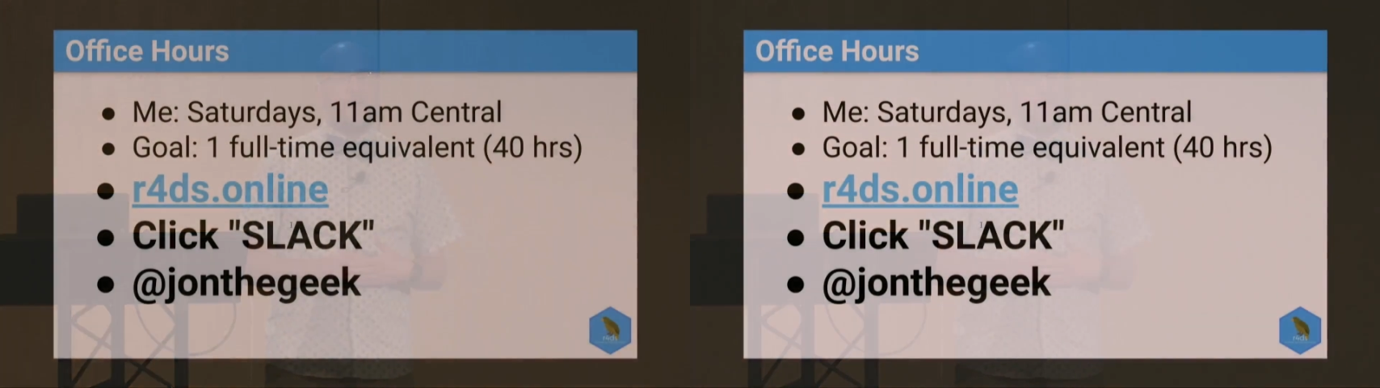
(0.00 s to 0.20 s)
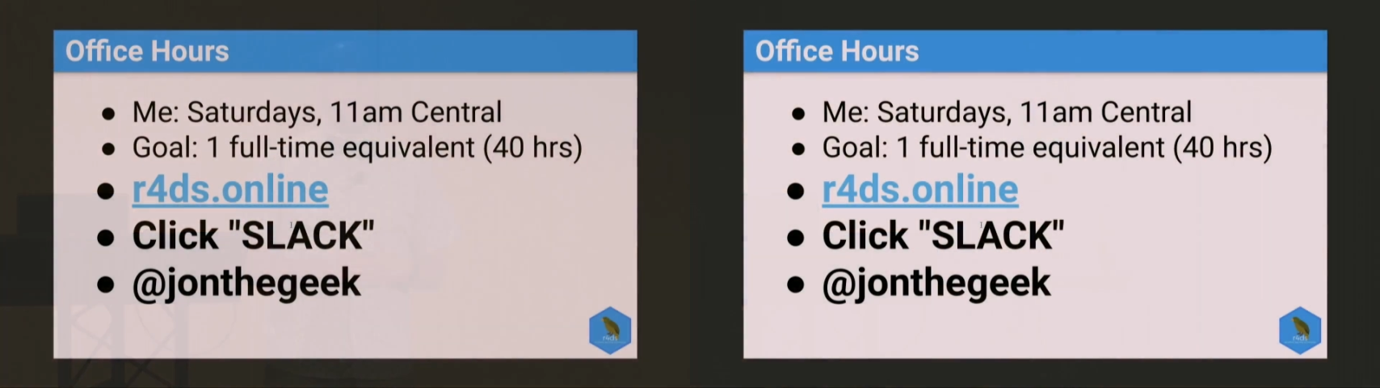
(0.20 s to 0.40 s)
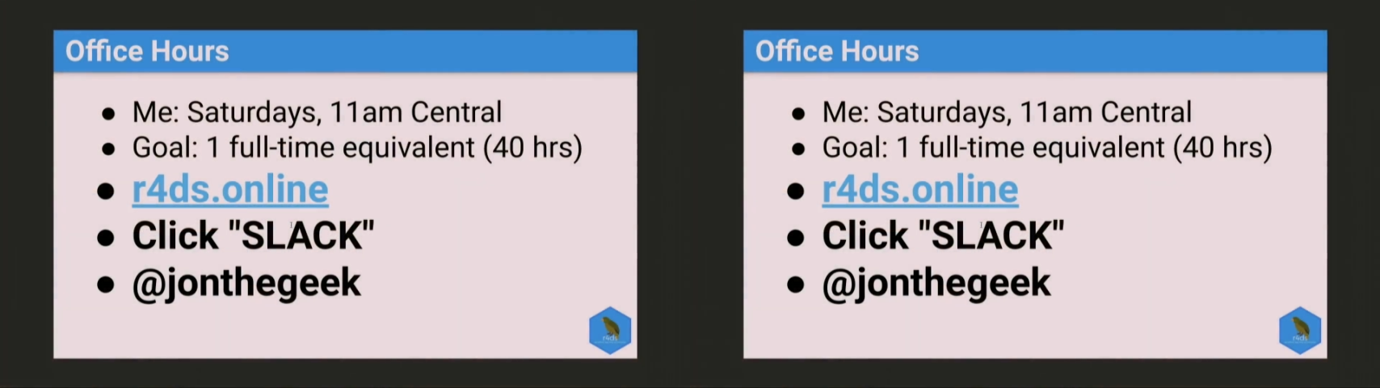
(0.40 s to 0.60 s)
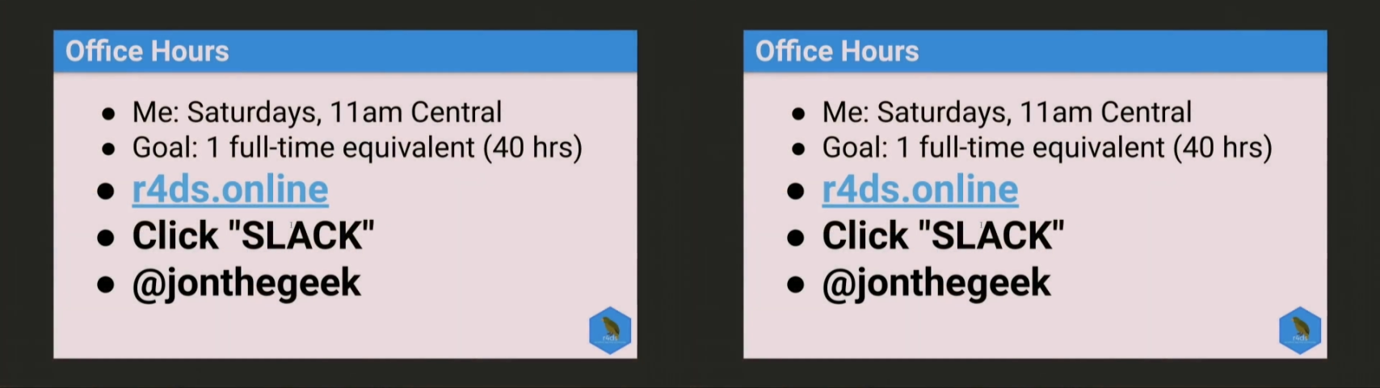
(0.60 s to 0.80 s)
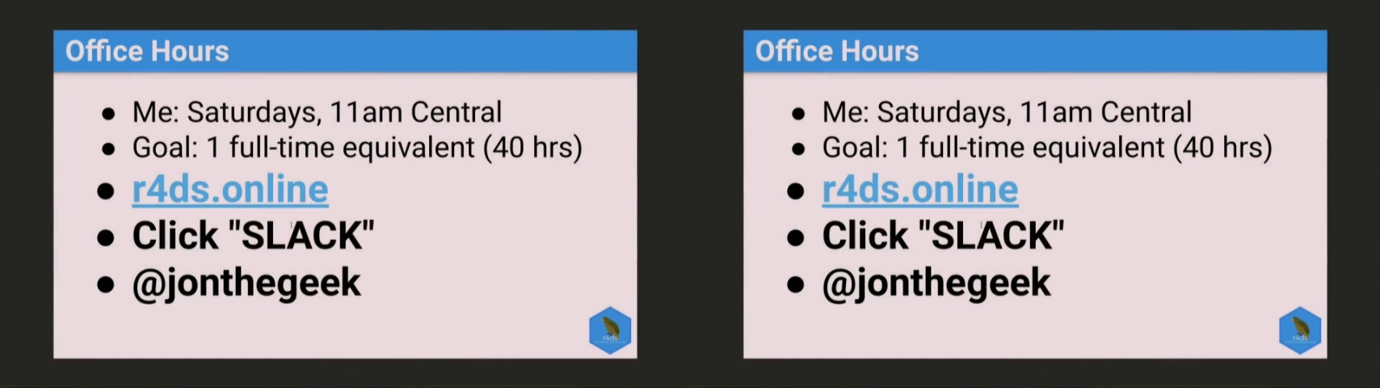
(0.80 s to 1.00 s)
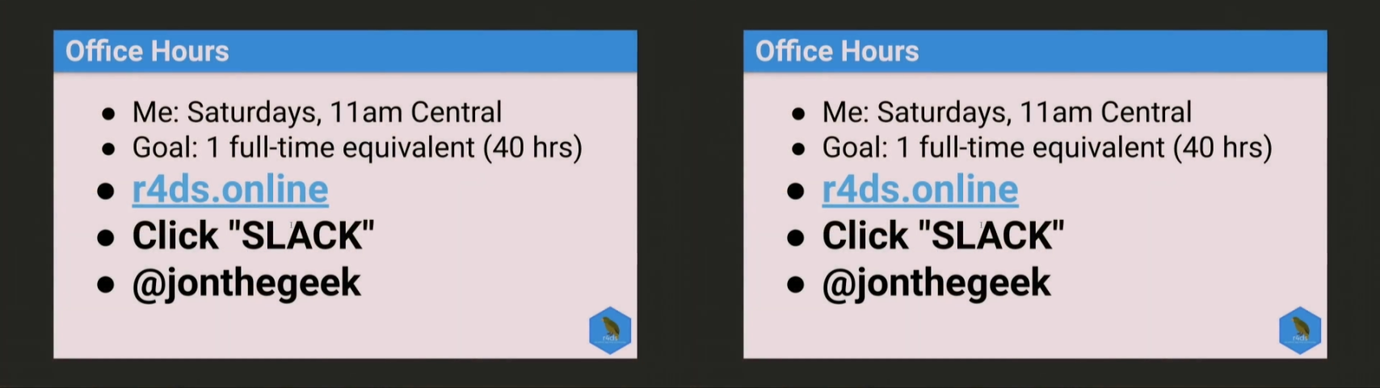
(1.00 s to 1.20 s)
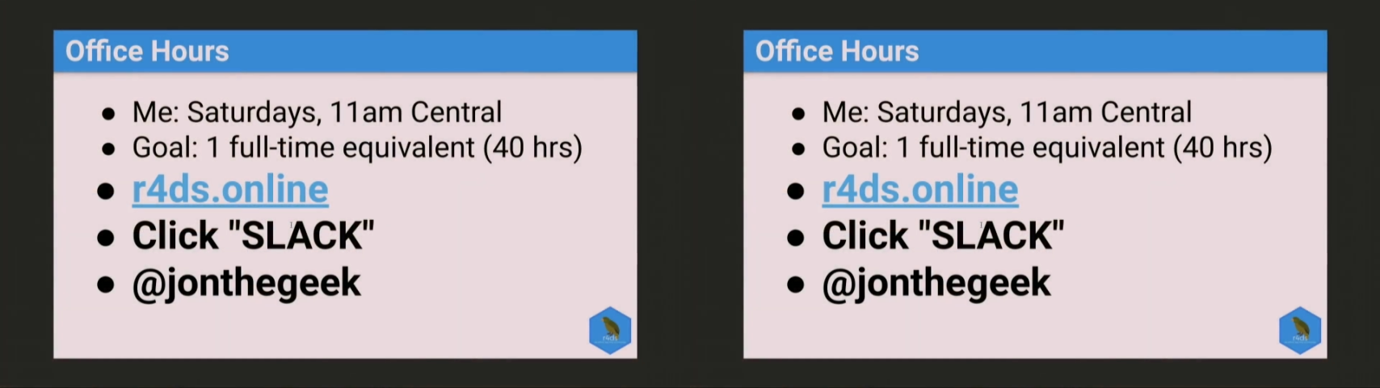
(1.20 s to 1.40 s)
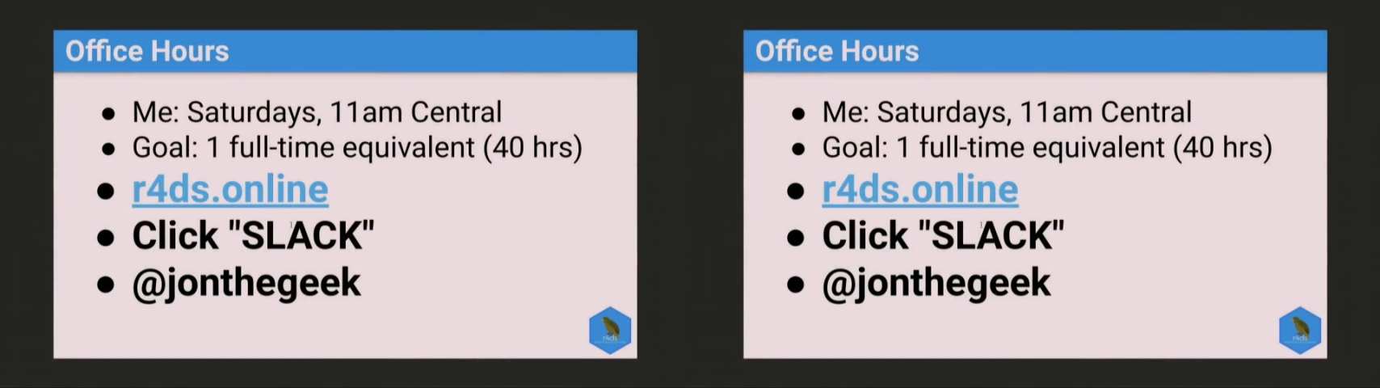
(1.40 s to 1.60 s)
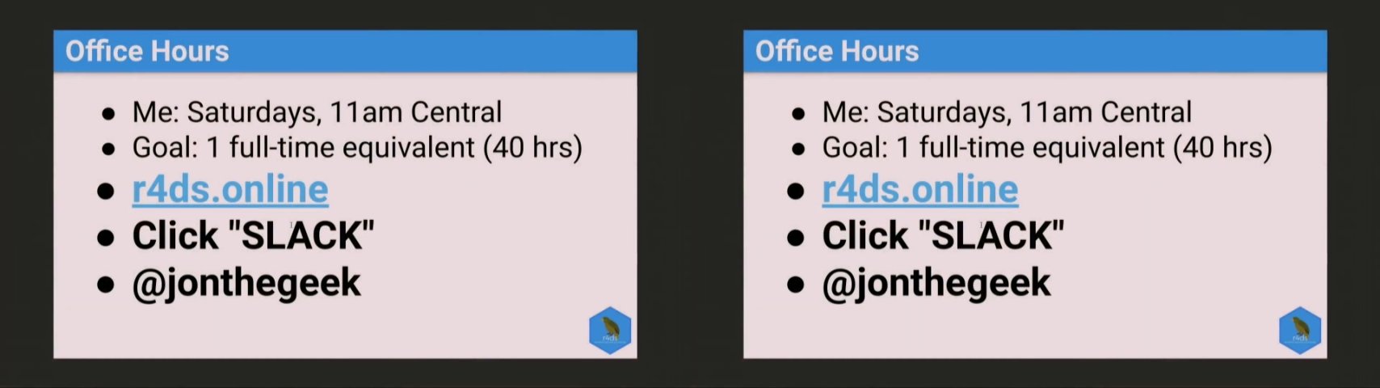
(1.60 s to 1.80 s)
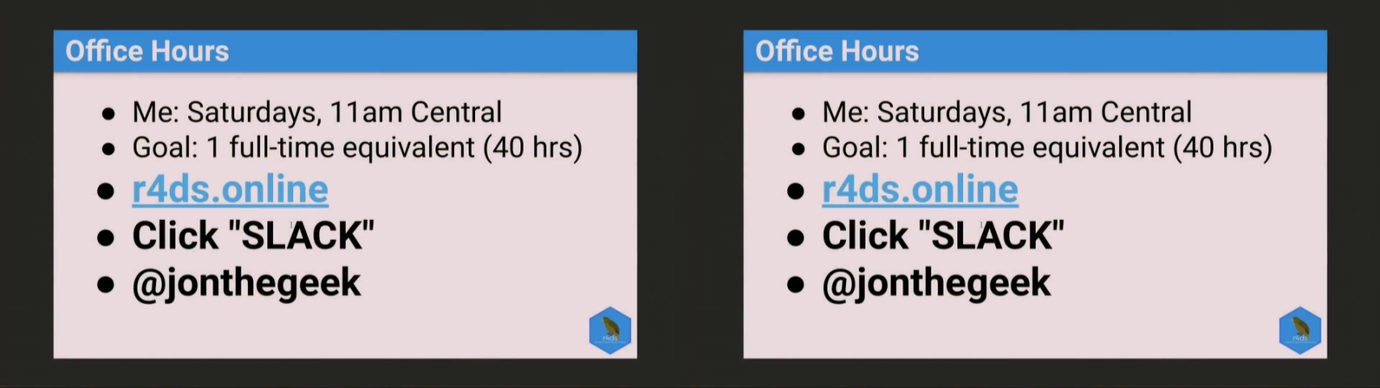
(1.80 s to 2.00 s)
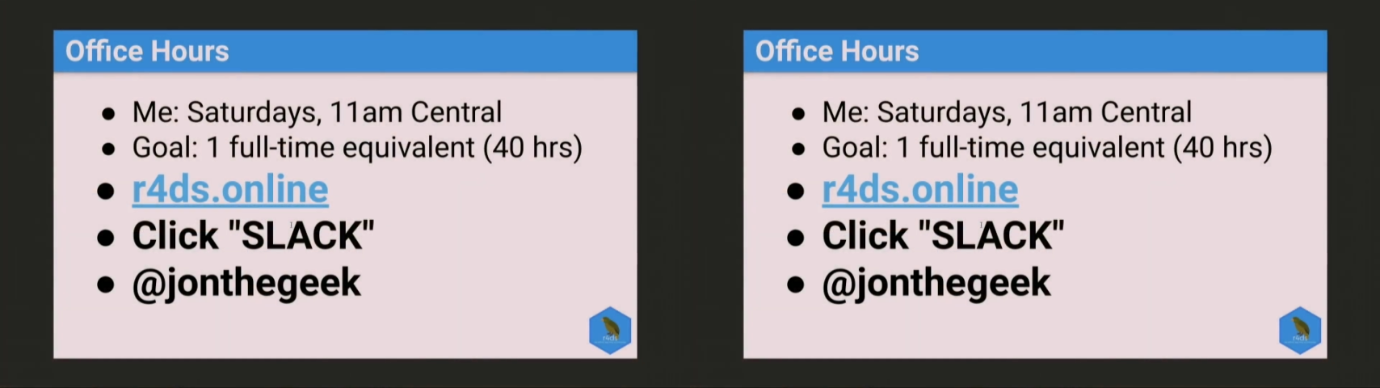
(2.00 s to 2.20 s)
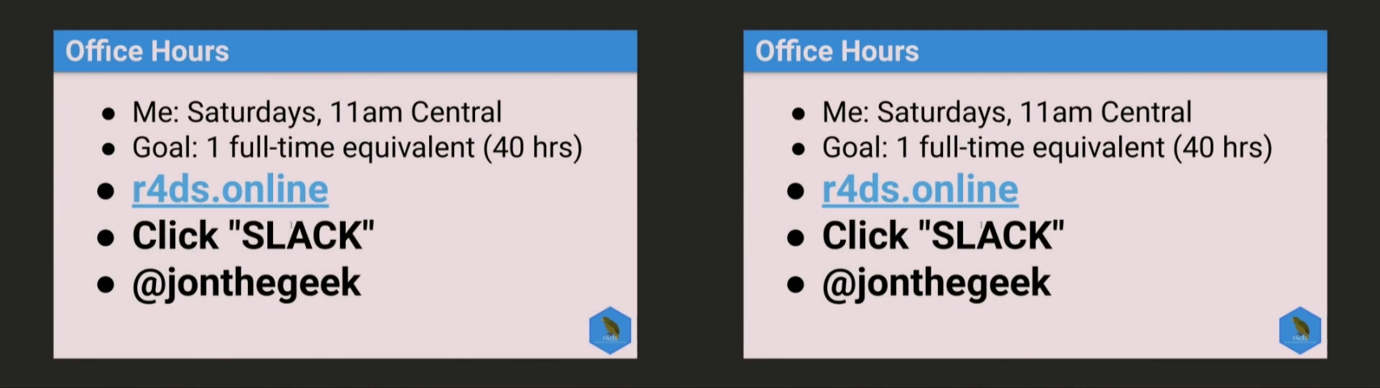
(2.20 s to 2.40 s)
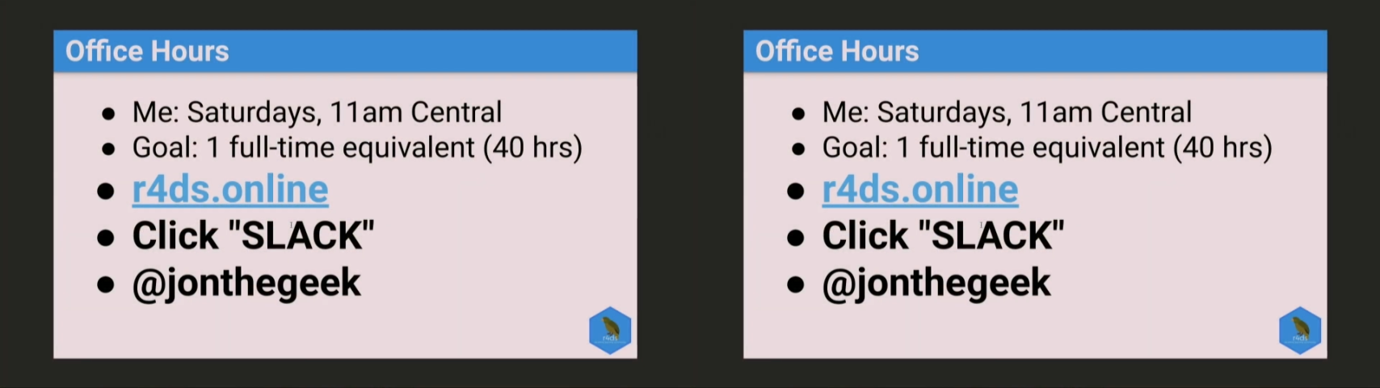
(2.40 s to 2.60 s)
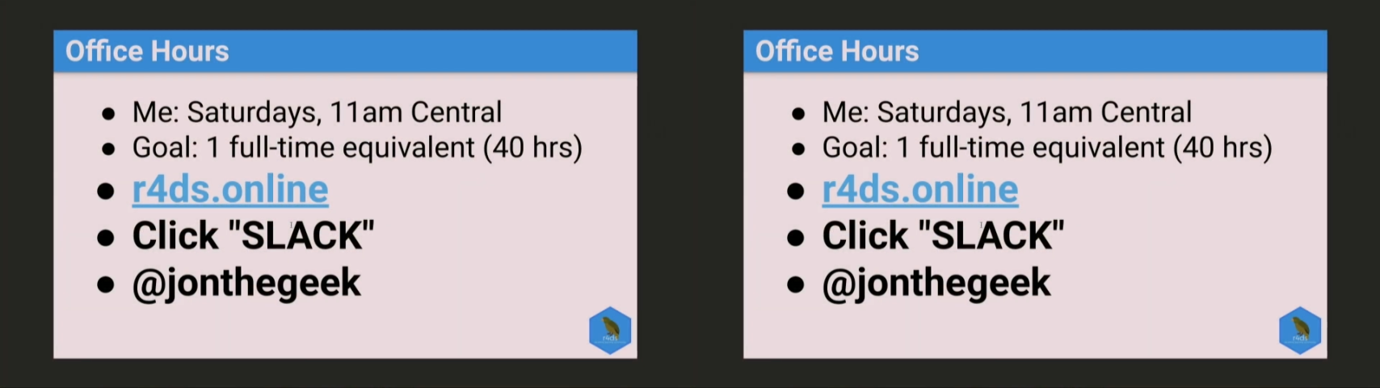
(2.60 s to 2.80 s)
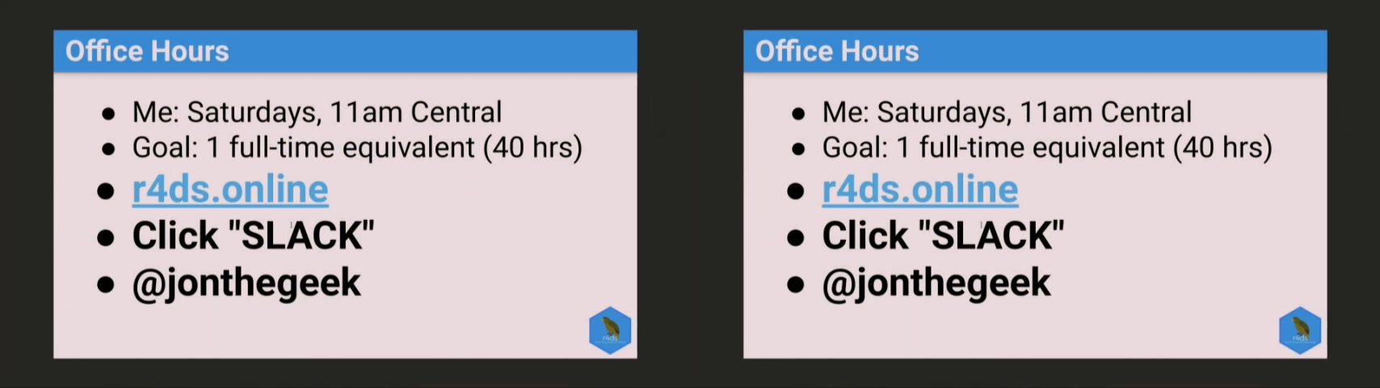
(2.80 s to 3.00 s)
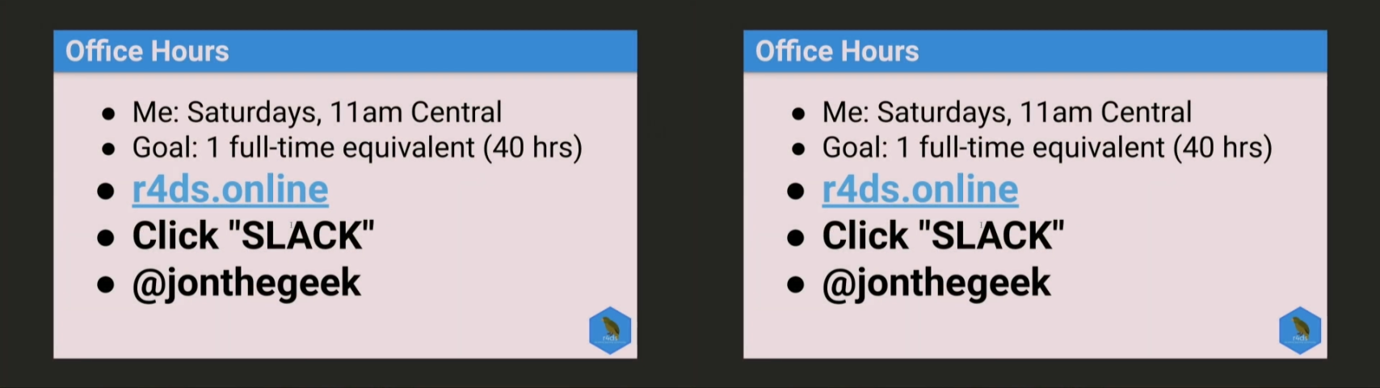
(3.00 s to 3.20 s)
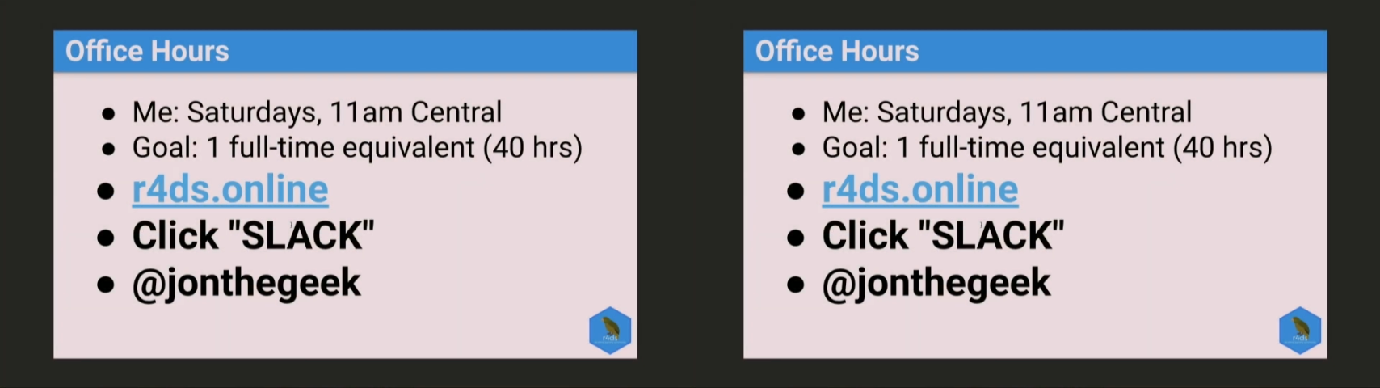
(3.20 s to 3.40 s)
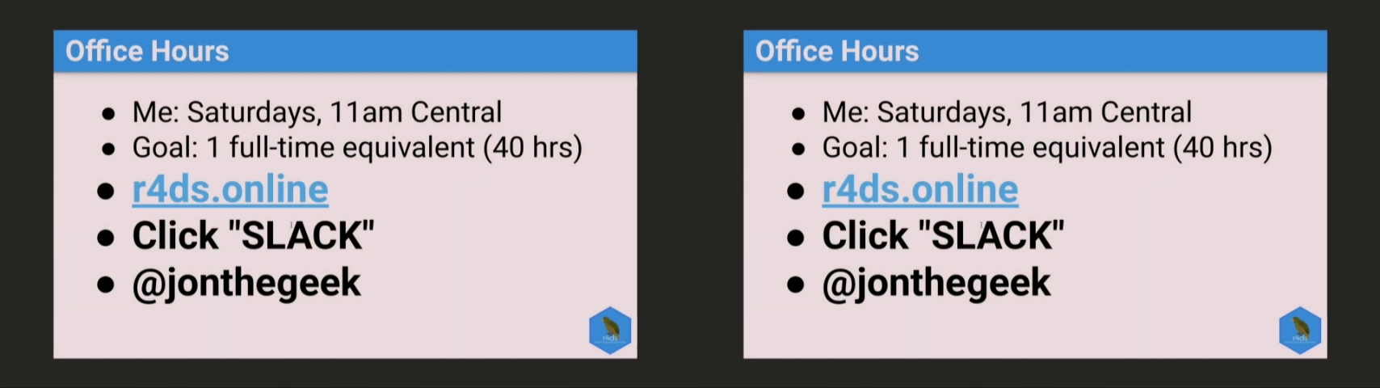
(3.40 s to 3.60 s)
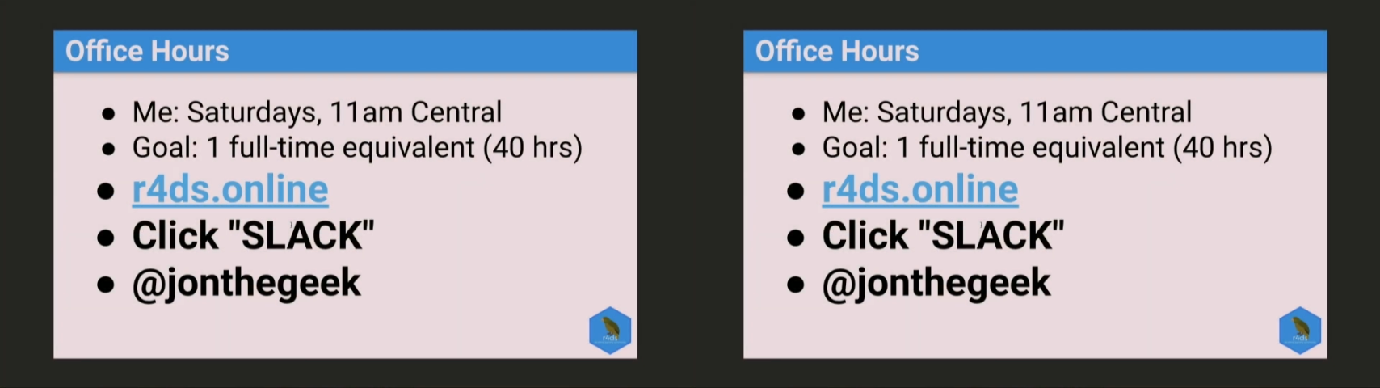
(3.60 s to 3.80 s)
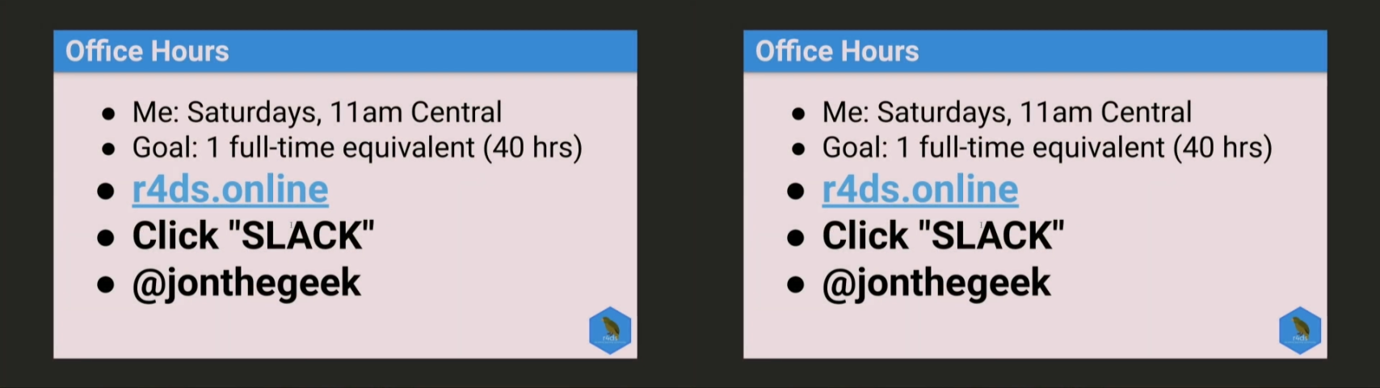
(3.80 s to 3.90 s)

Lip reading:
[unreadable: no face in view]